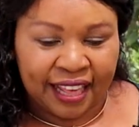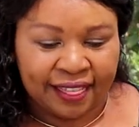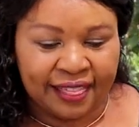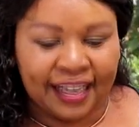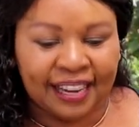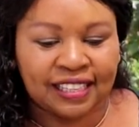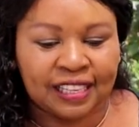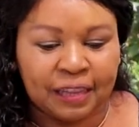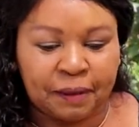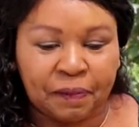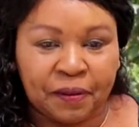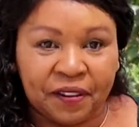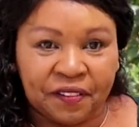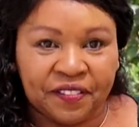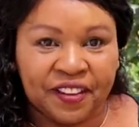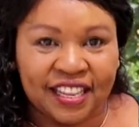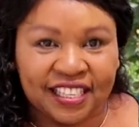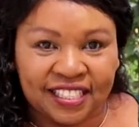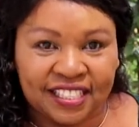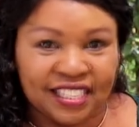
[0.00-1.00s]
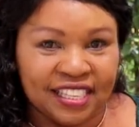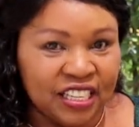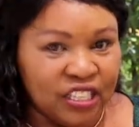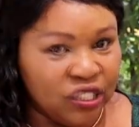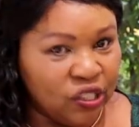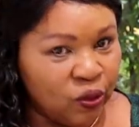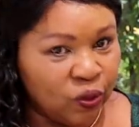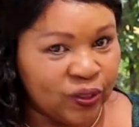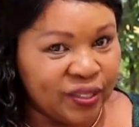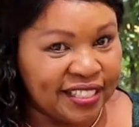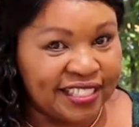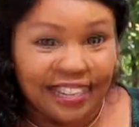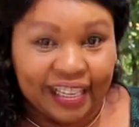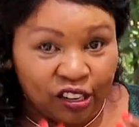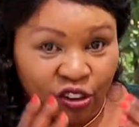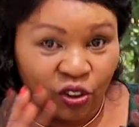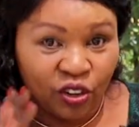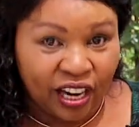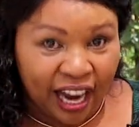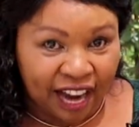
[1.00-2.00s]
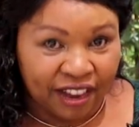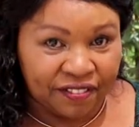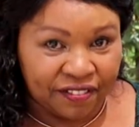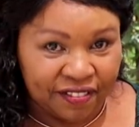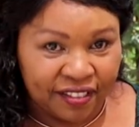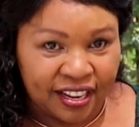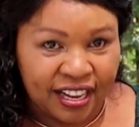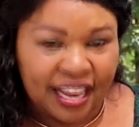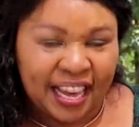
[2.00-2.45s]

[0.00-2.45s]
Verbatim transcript: that the previous CEOs did not have,